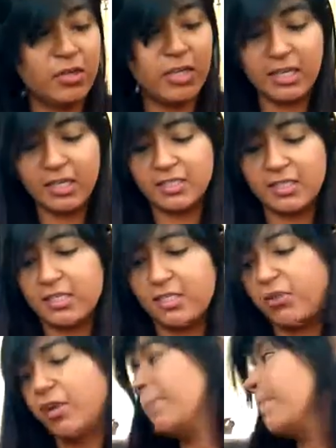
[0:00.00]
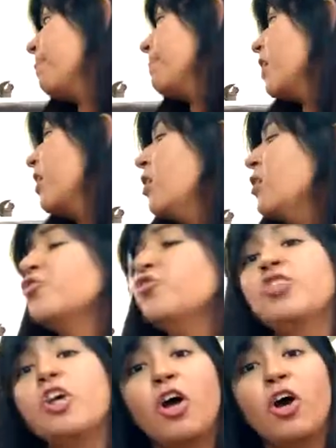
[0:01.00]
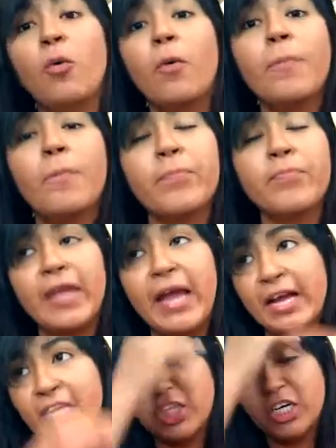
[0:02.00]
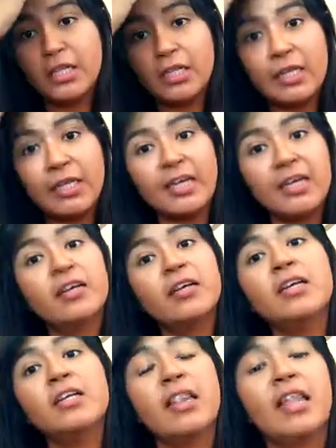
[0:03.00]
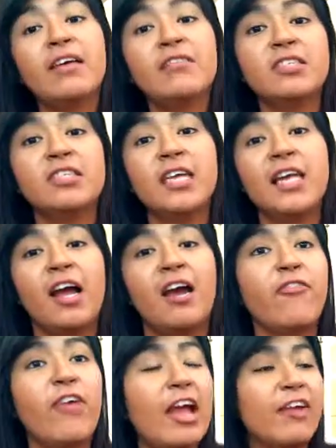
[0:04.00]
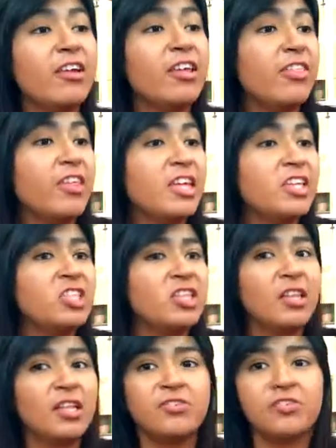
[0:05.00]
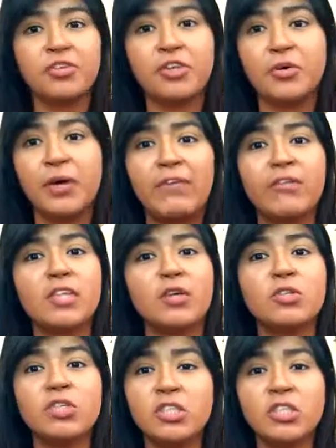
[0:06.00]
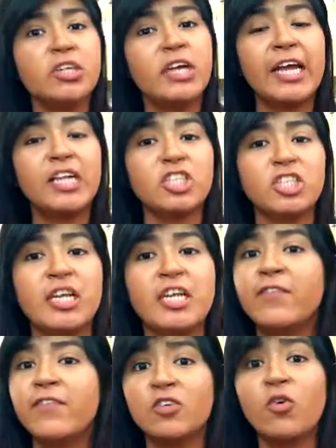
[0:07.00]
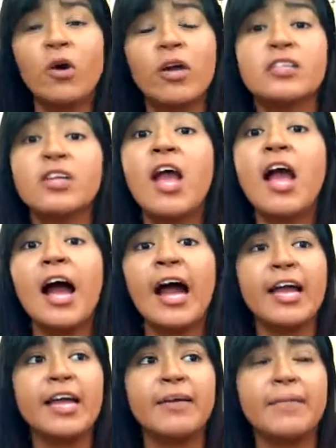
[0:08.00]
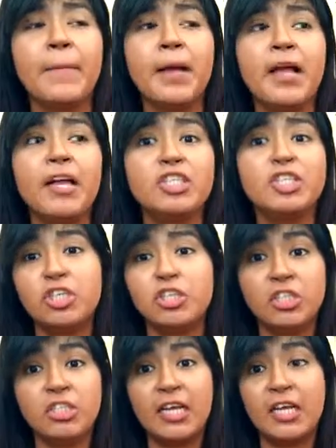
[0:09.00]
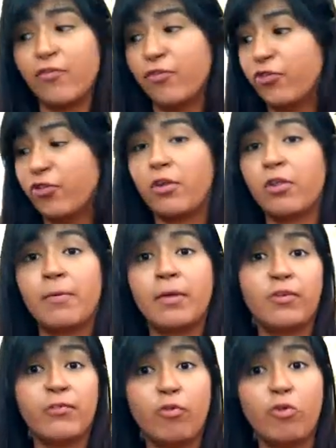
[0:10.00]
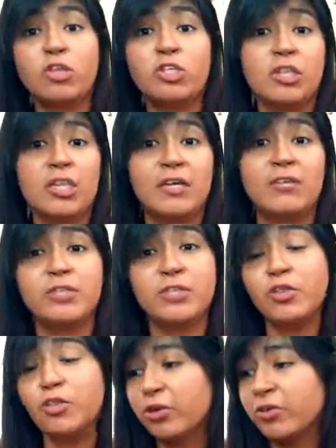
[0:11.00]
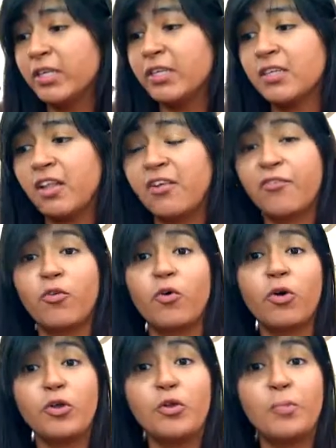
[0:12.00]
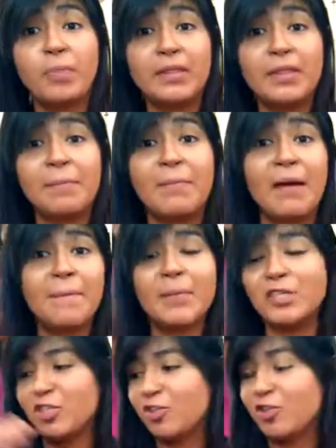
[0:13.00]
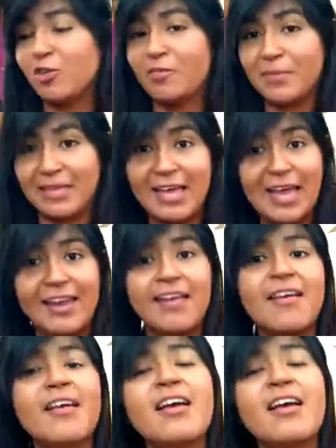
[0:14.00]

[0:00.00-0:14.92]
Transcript: Three, size three. So, yeah, Darlene loves to take off everything. She loves to throw everything. When she's on her high chair, and I give her toys. I am she'll just kind of throw them on the floor. She loves to throw things on the floor. You pick them up and she'll throw them again.